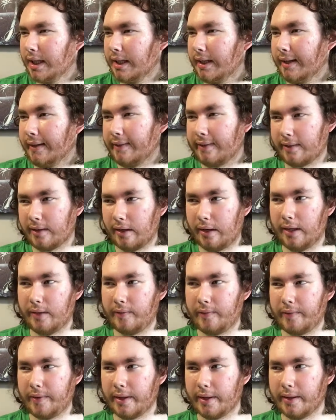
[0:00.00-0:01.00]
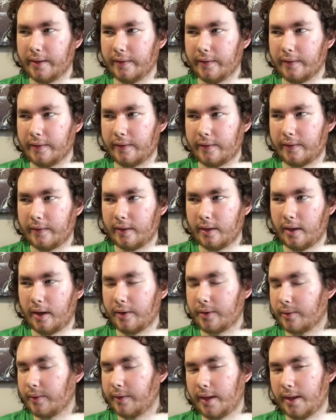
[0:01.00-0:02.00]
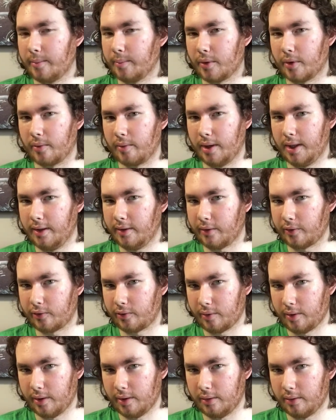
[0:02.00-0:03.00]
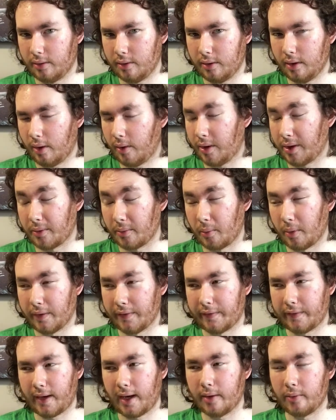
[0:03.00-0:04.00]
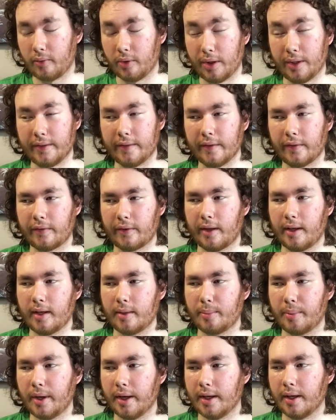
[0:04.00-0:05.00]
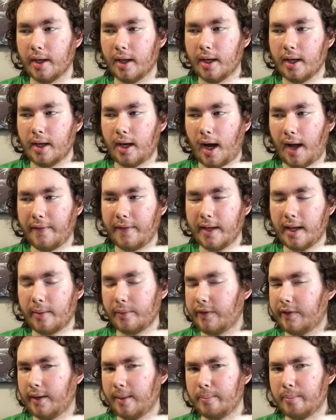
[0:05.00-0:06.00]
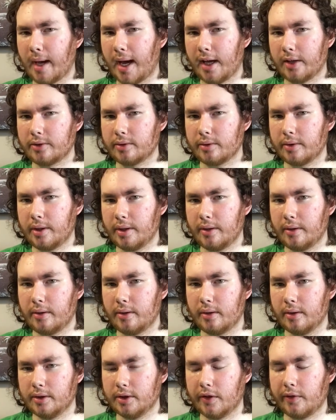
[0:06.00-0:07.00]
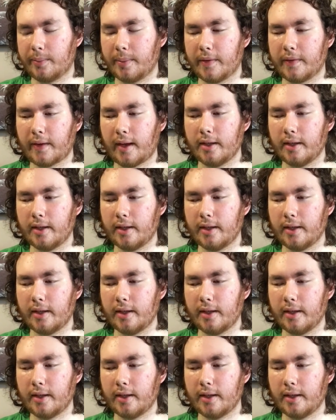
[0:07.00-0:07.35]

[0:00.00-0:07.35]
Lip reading: is tough because other than Marie, there's really no other ones that I really dislike, but I think I would say Badger here just because I